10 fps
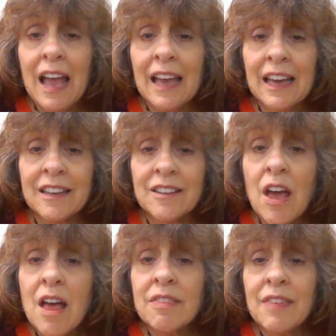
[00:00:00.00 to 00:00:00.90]
And
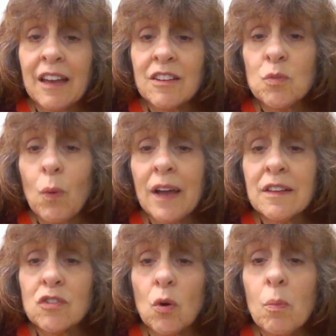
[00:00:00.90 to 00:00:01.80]
that is why
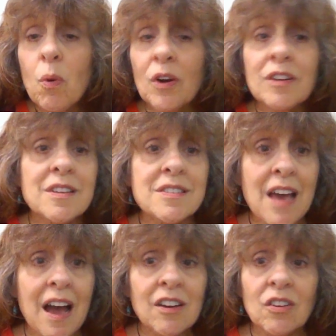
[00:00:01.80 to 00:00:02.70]
it's so important to
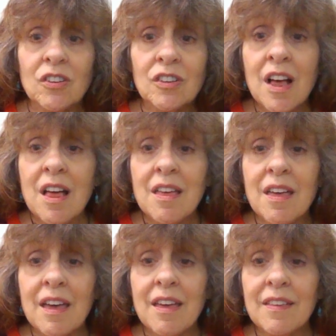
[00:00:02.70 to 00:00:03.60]
tackle
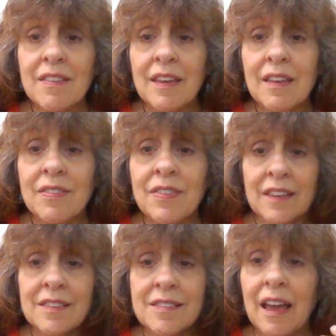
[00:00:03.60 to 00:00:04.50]

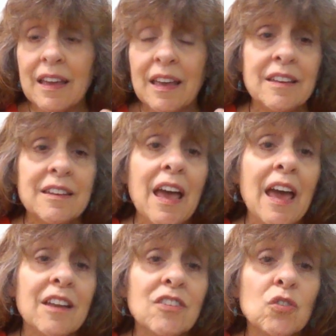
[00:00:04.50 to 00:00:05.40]
this
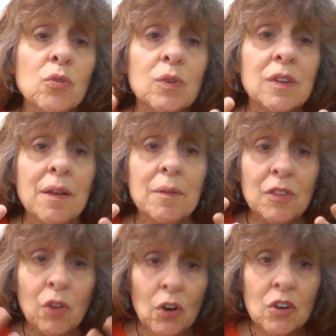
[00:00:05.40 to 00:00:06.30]
and to
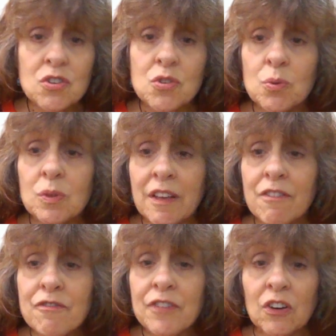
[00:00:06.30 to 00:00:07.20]
learn to
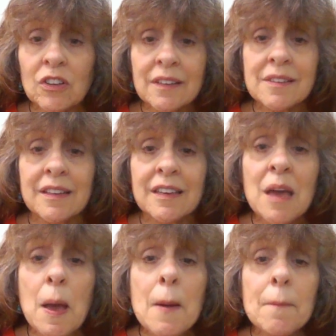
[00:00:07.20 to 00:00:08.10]
live
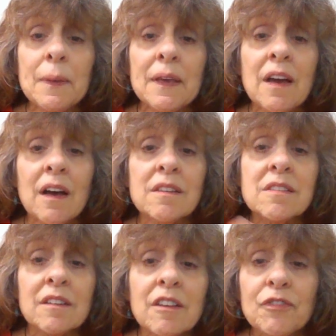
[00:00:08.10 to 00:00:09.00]
fearlessly, because
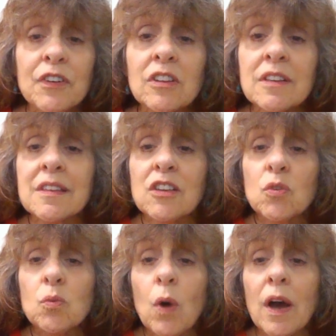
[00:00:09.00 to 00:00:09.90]
to live fearlessly
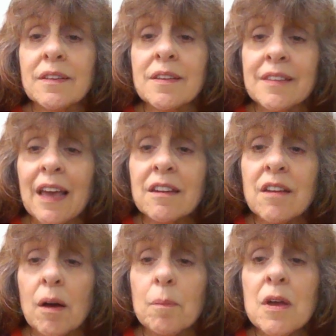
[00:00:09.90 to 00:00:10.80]
you want to
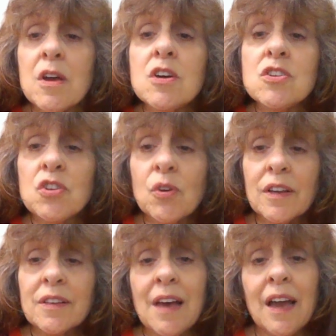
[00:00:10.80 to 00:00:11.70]
stand up to your
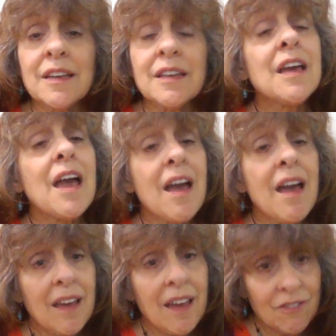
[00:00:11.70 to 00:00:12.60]
anxiety
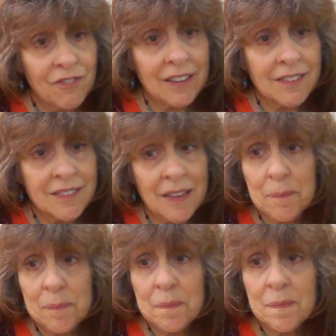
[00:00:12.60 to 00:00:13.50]
and face
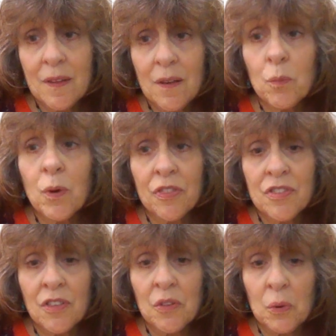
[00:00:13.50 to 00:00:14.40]
them
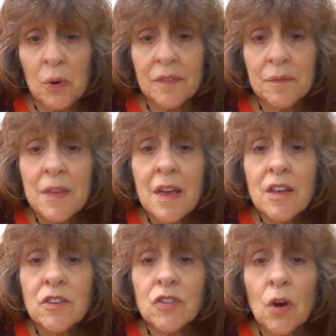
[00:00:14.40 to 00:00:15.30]
with the Lord.
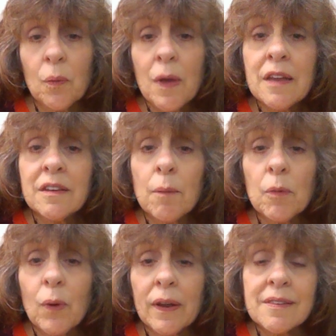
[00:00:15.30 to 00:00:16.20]
So
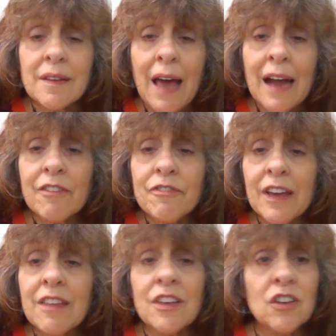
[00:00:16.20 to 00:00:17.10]
number one is a lack of
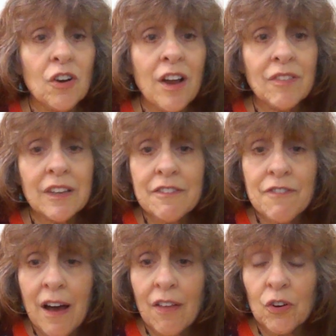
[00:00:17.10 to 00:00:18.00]
faith in your Heavenly
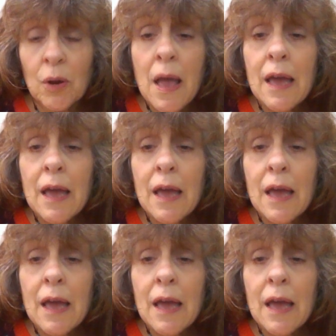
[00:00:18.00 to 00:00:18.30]
Father.